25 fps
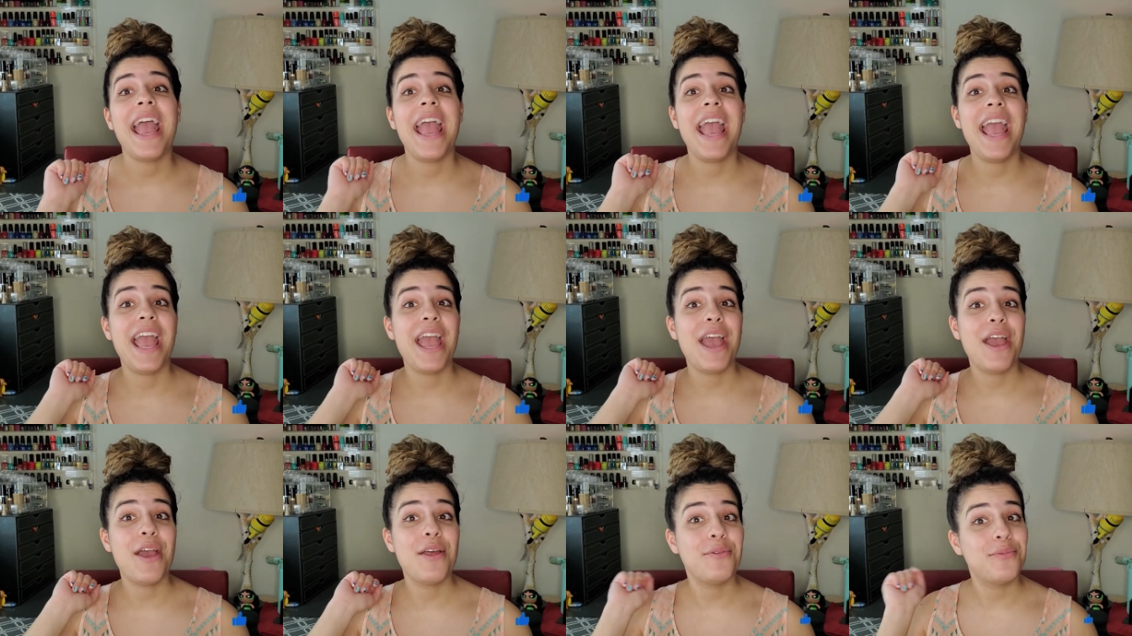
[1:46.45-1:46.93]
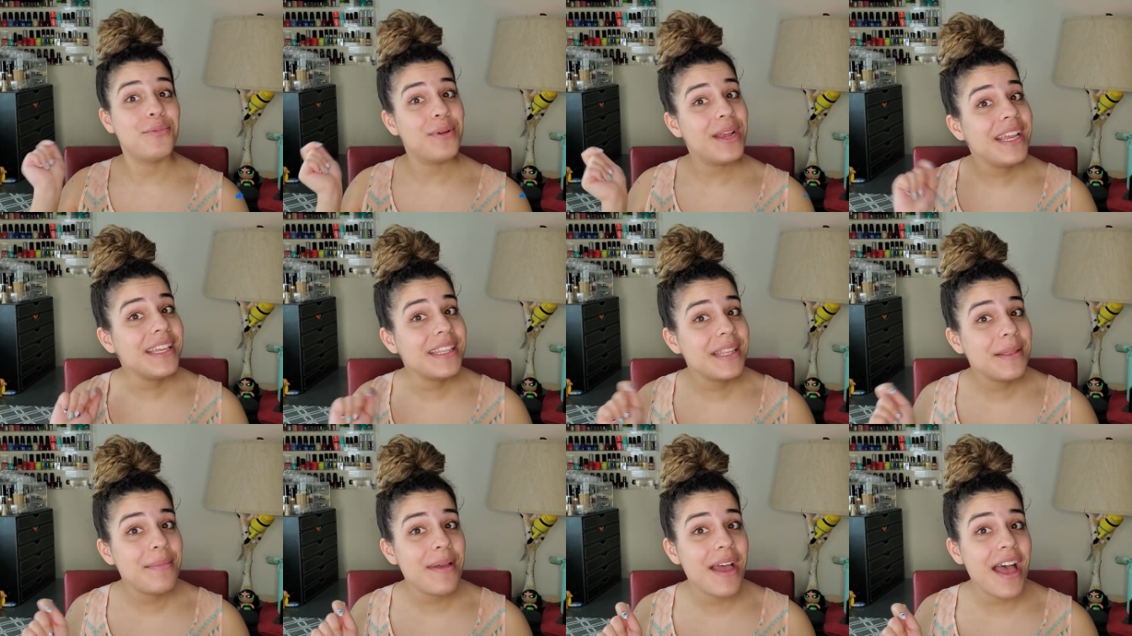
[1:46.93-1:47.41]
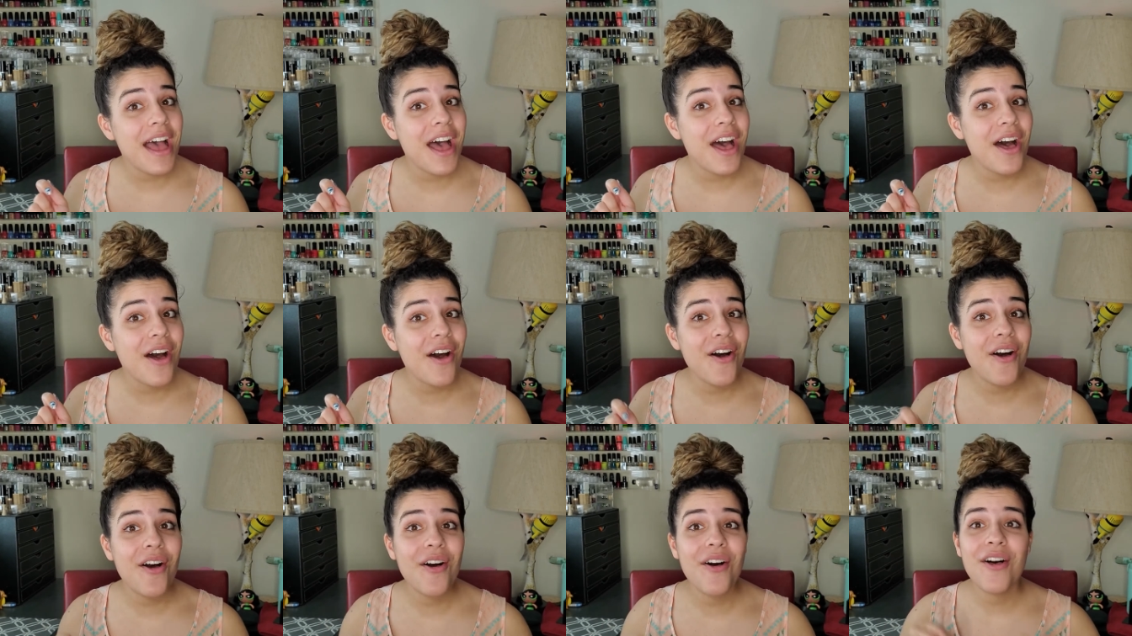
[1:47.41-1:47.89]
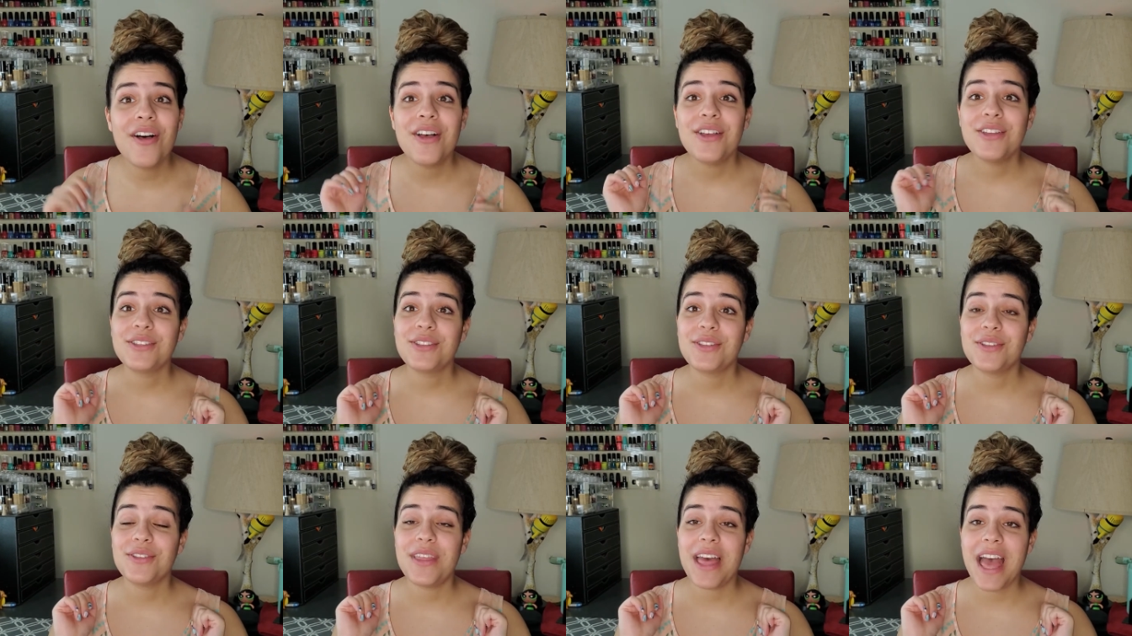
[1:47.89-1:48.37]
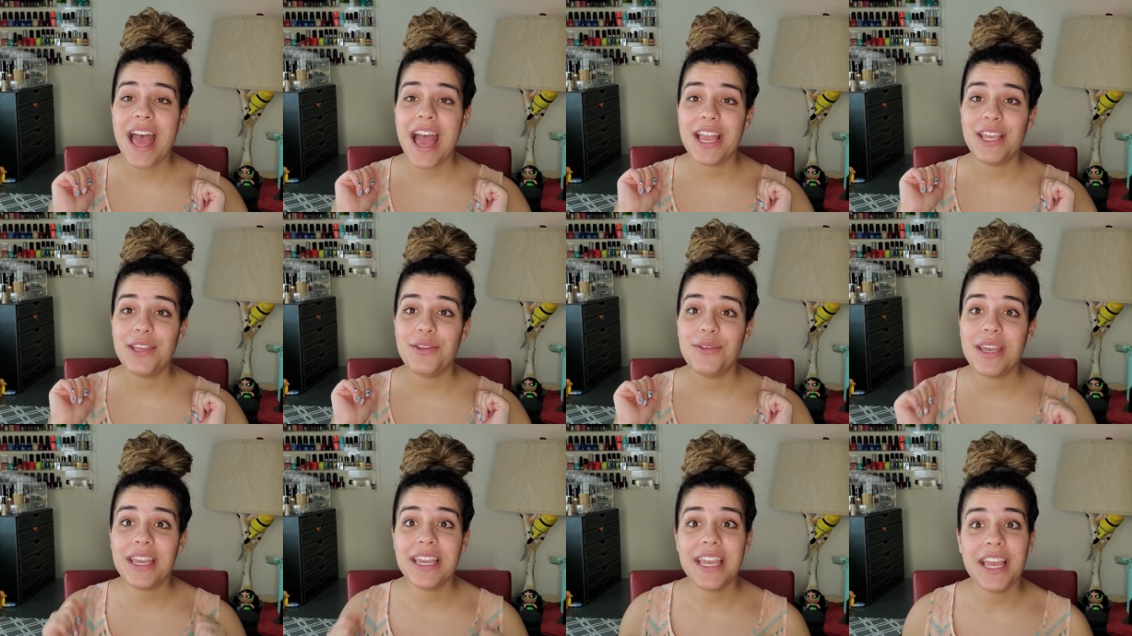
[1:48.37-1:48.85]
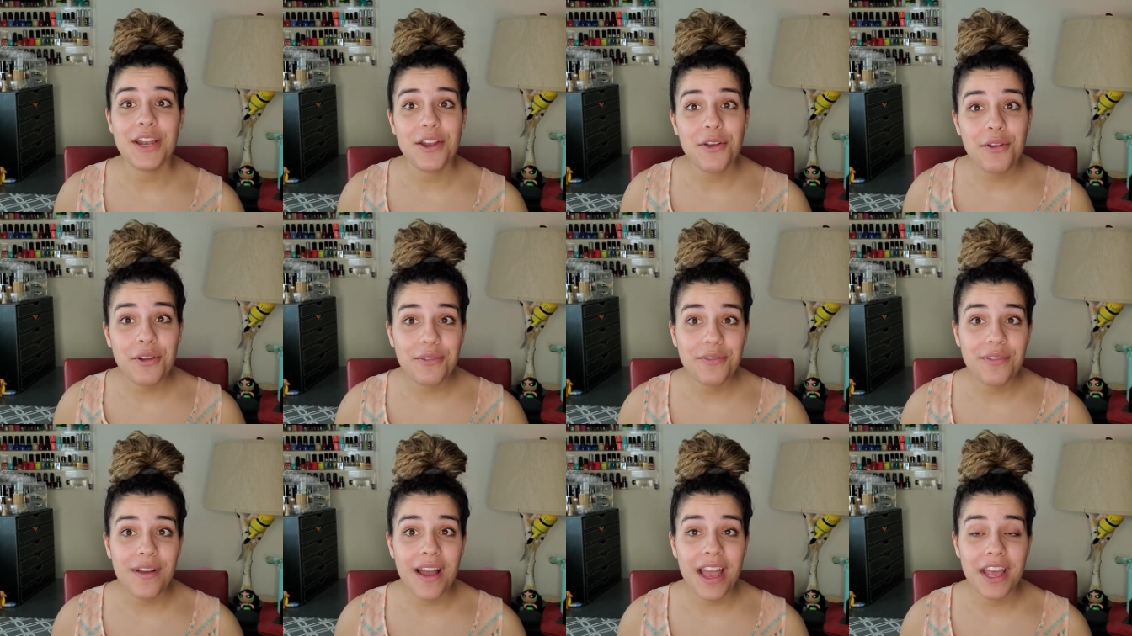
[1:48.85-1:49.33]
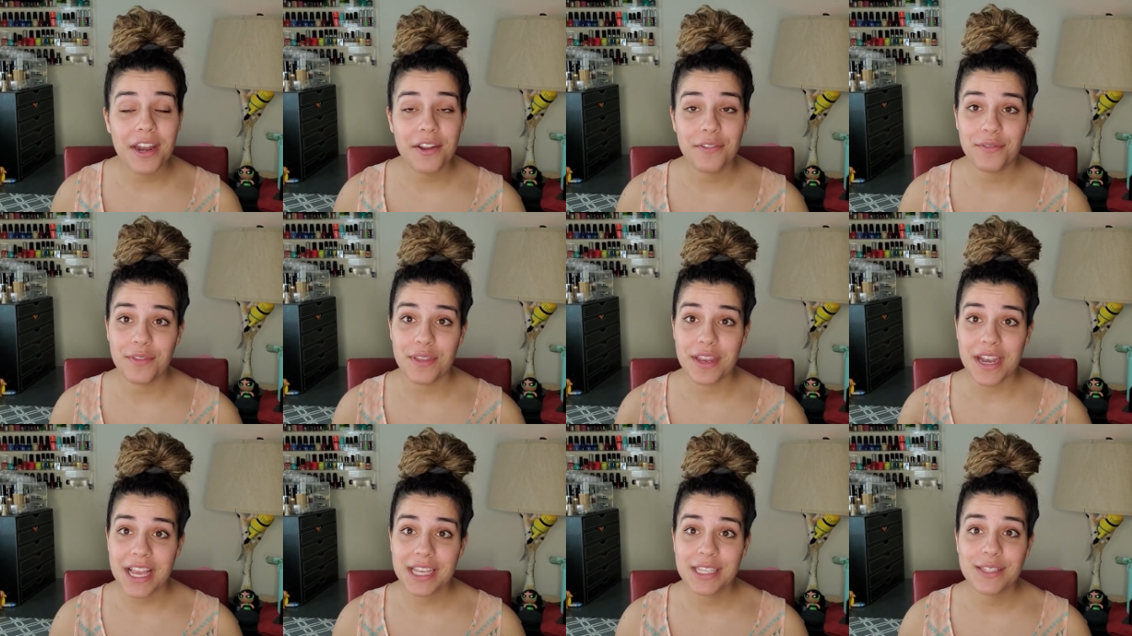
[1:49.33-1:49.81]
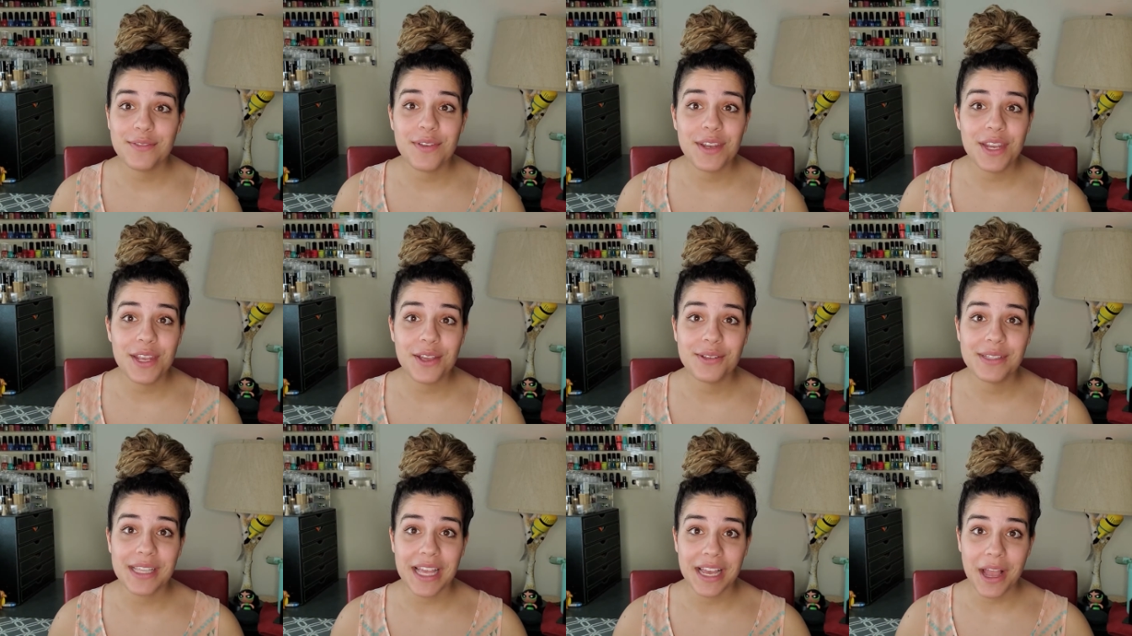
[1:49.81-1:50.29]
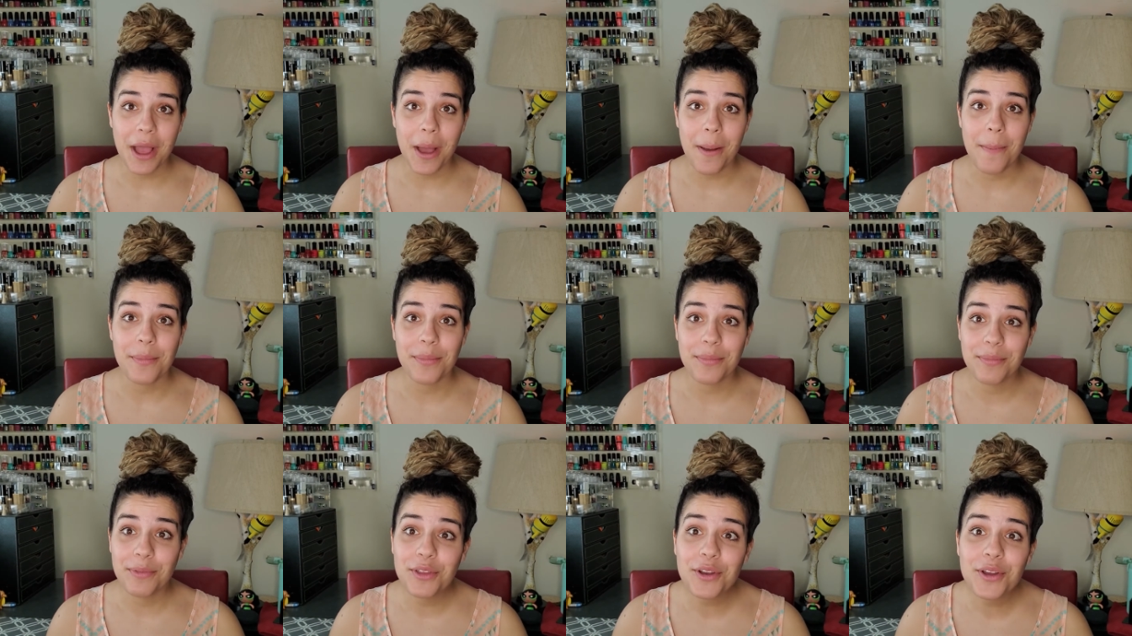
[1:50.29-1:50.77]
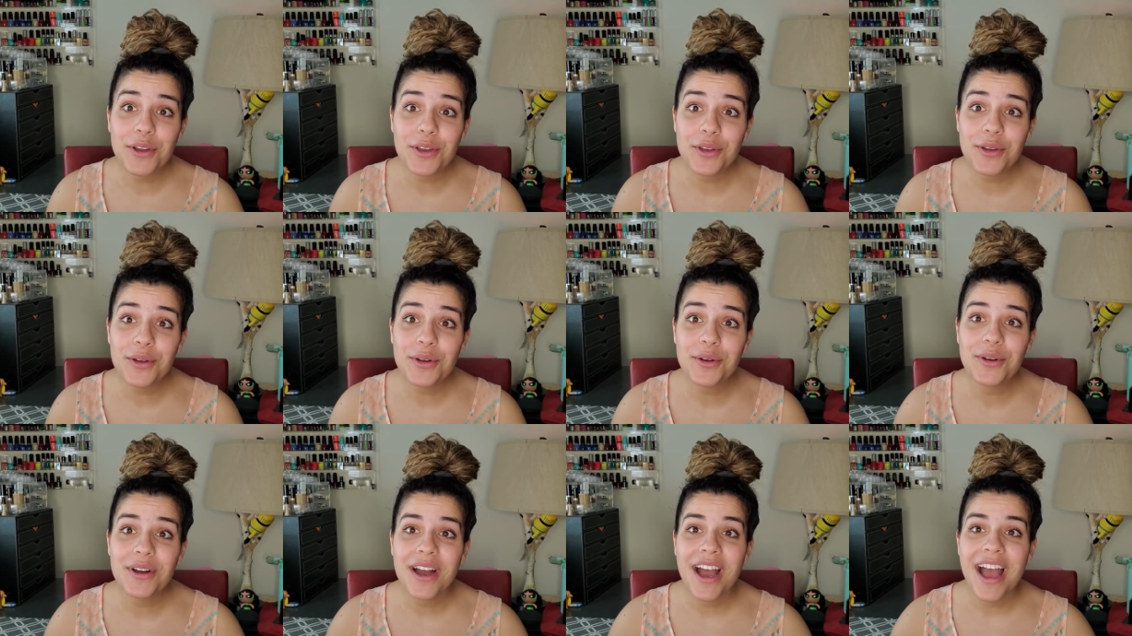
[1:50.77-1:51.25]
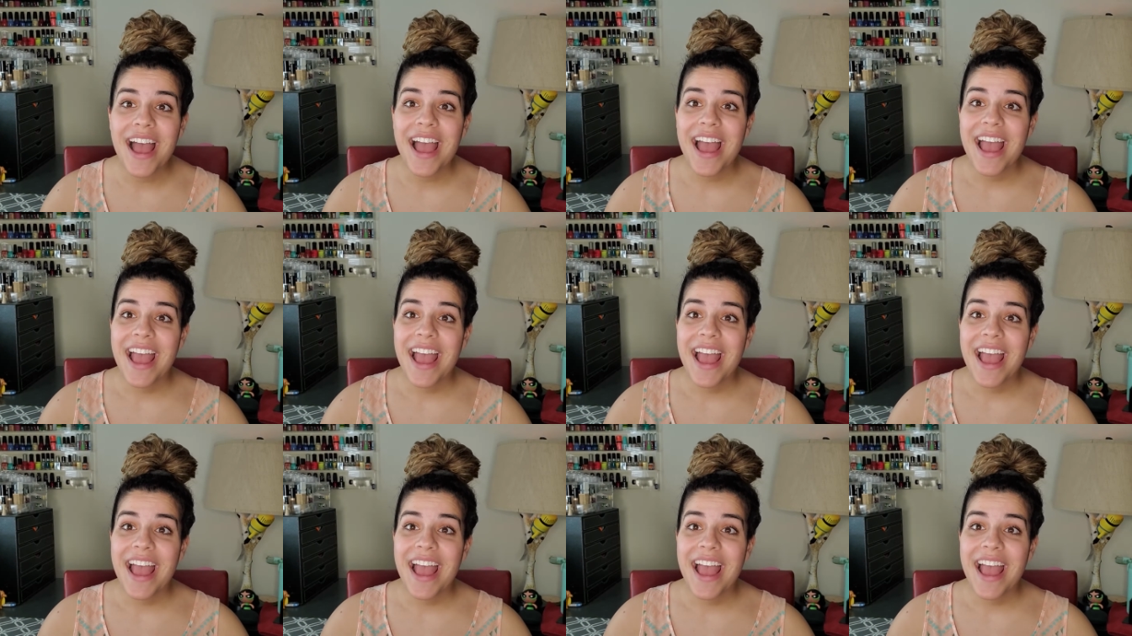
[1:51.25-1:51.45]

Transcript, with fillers: and ring the bell so that you can get notified of the next videos that come through